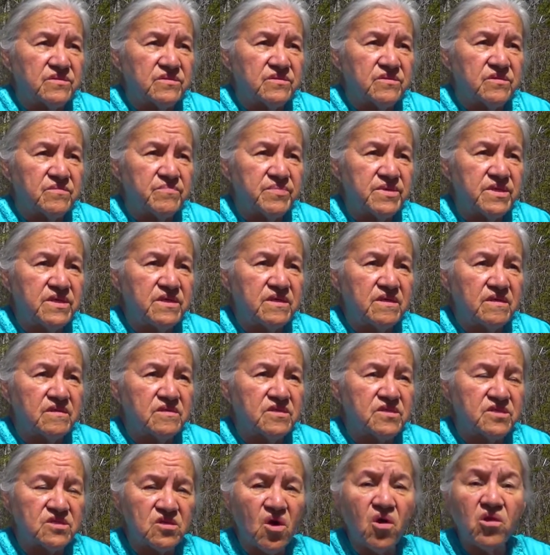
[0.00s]
be in
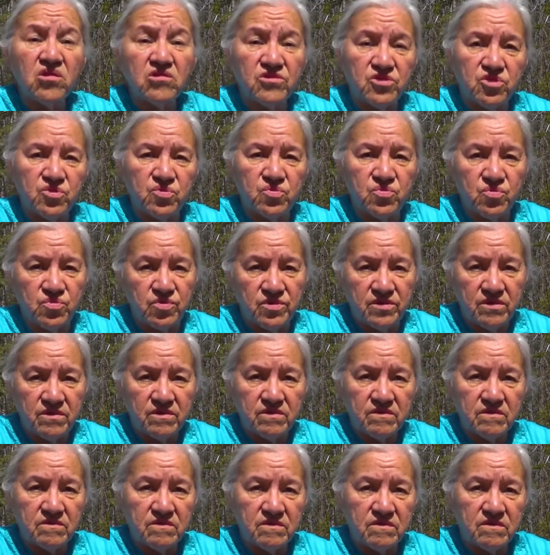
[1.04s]
solitude,
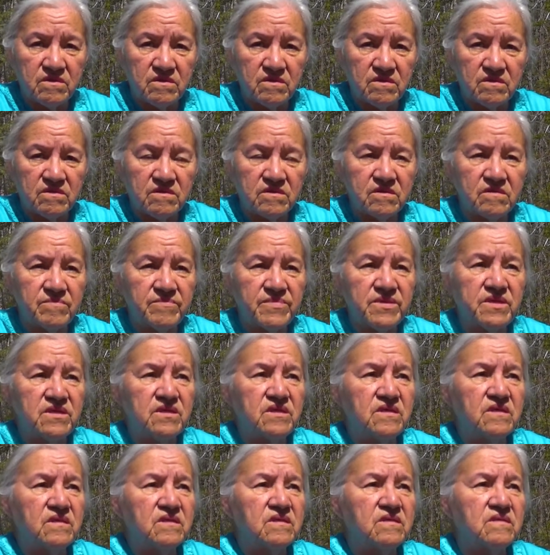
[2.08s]
to
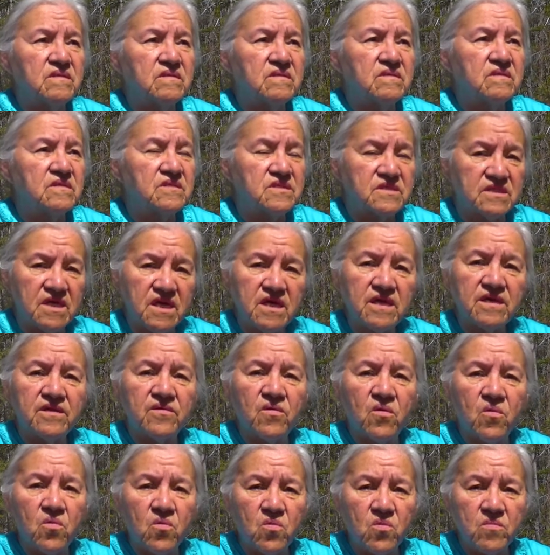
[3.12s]
stay at
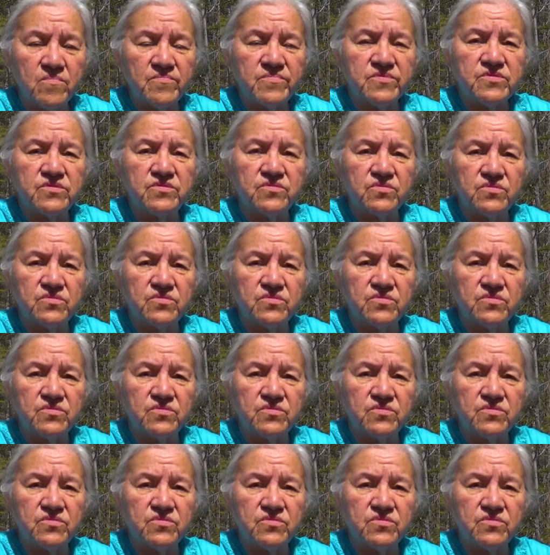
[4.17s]
home.